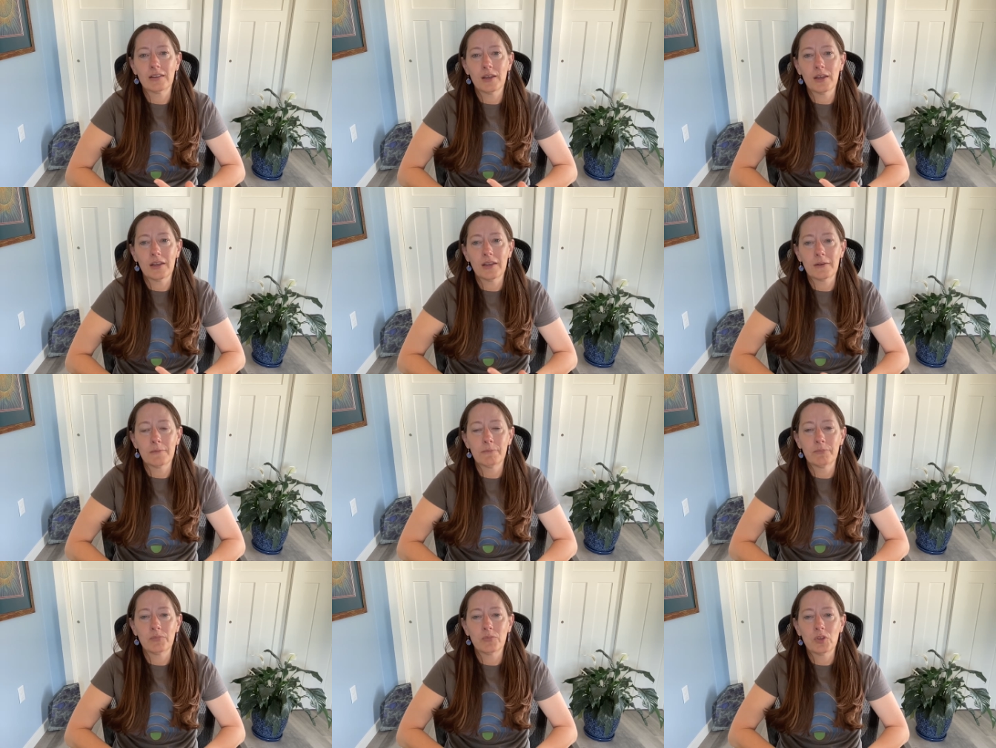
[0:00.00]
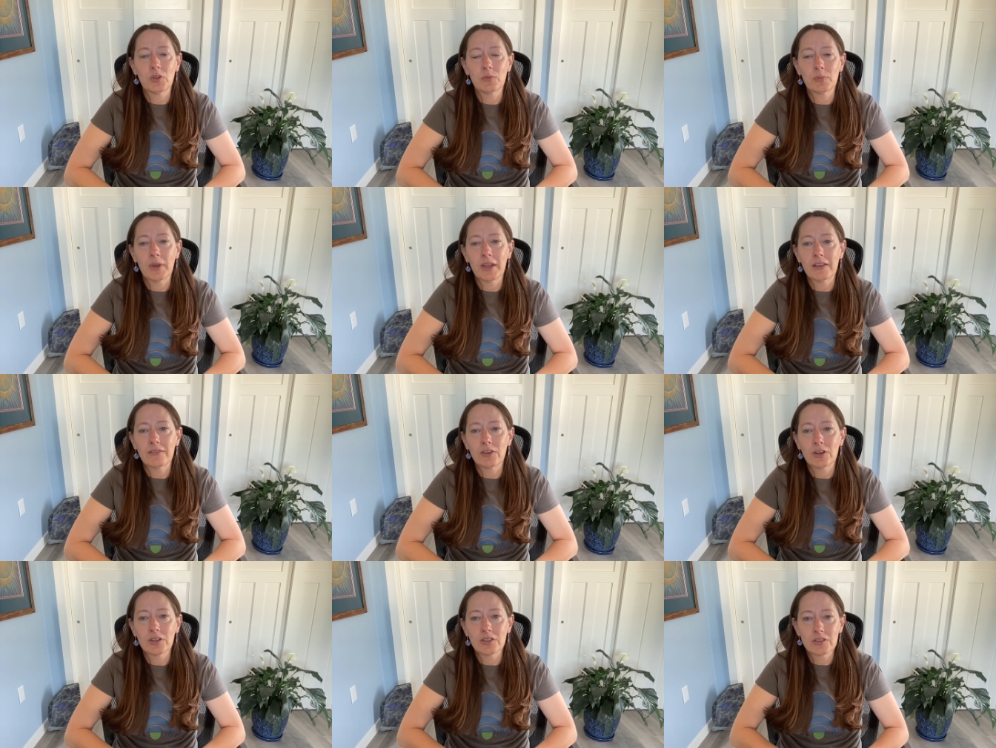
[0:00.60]
and you may have
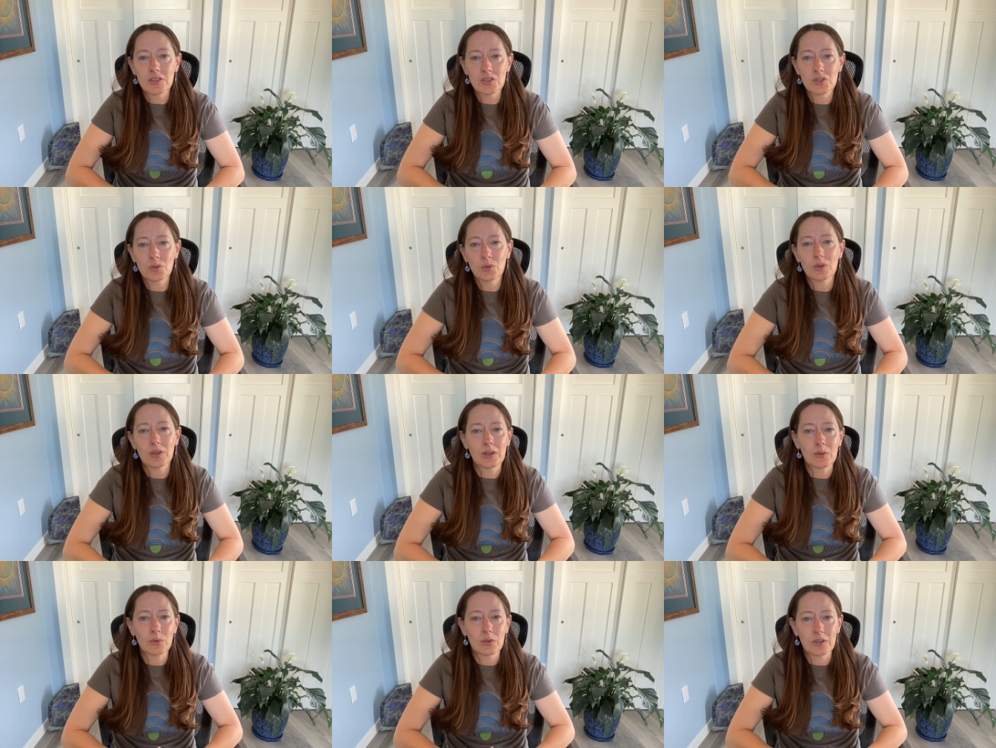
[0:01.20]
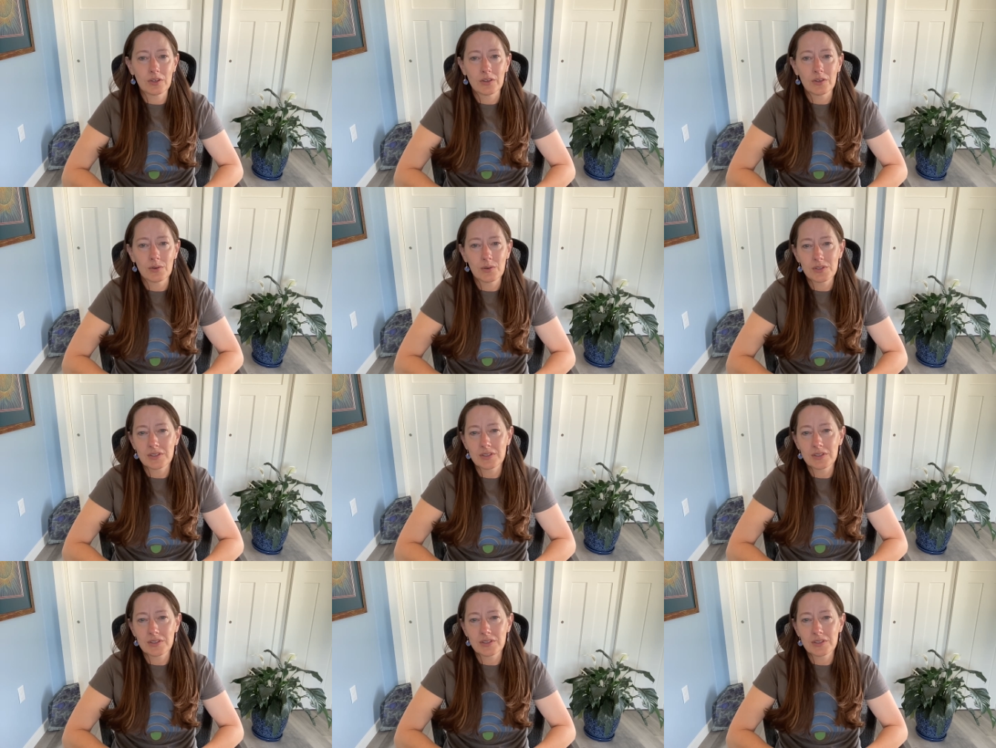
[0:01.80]
heard the story where there was